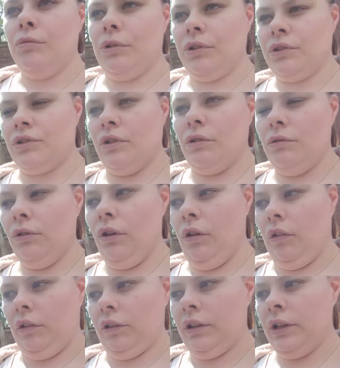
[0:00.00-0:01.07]
was so
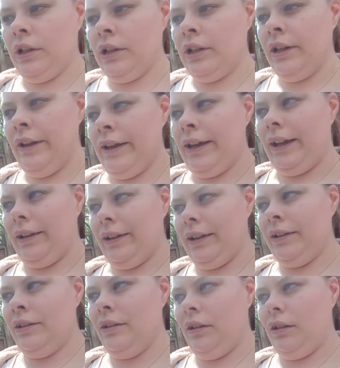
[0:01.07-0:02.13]
long it
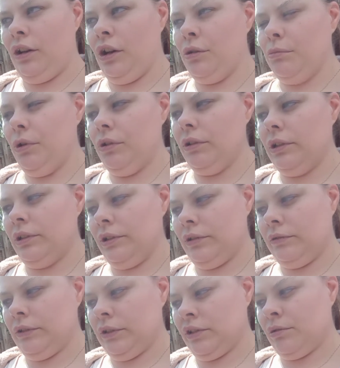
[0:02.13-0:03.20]
didn't come on
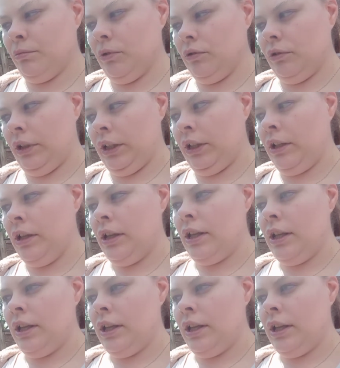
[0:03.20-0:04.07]
until this morning